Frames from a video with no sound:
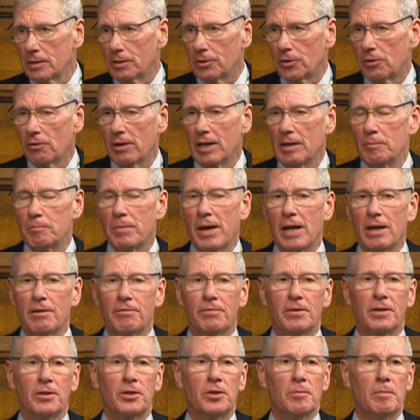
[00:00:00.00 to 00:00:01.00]
at great
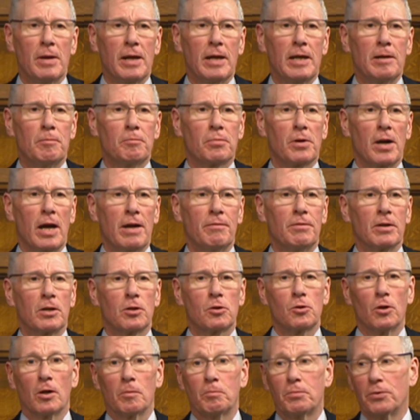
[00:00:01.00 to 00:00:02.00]
benefit to many
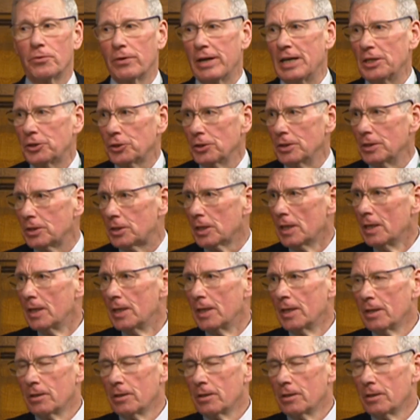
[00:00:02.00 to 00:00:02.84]
private corporations,